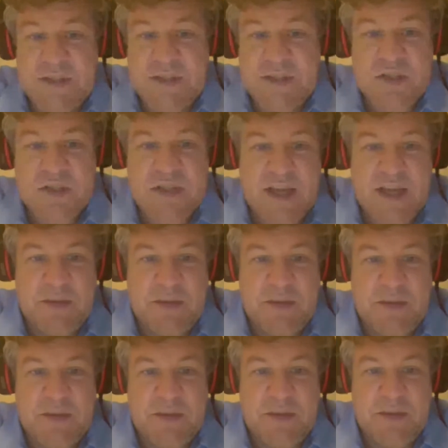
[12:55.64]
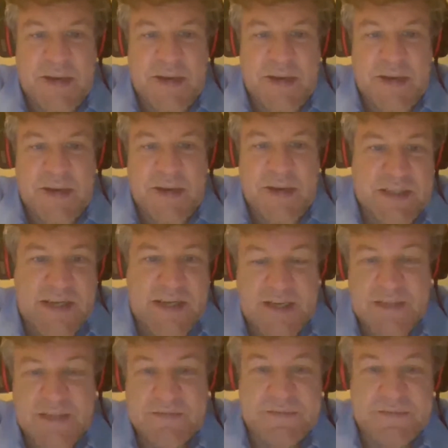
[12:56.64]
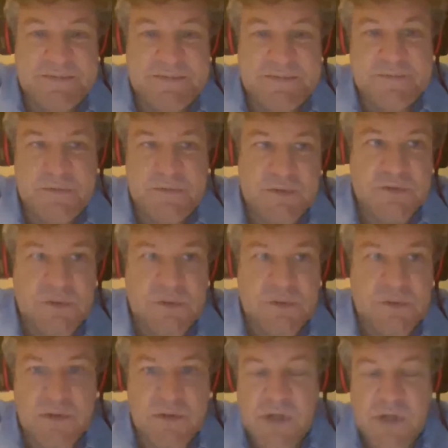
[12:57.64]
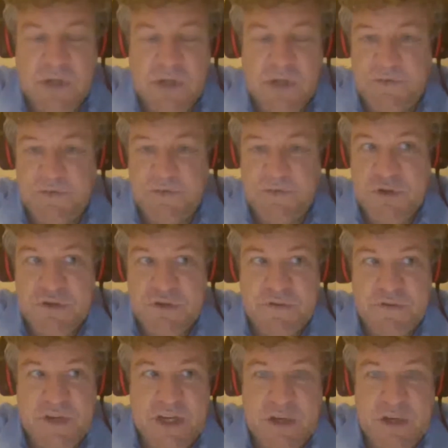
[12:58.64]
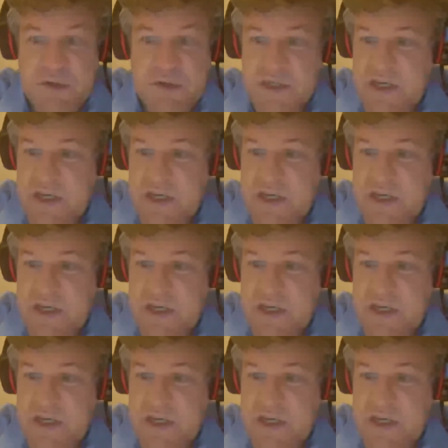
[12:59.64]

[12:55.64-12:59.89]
that'll be in my next kind of future video to come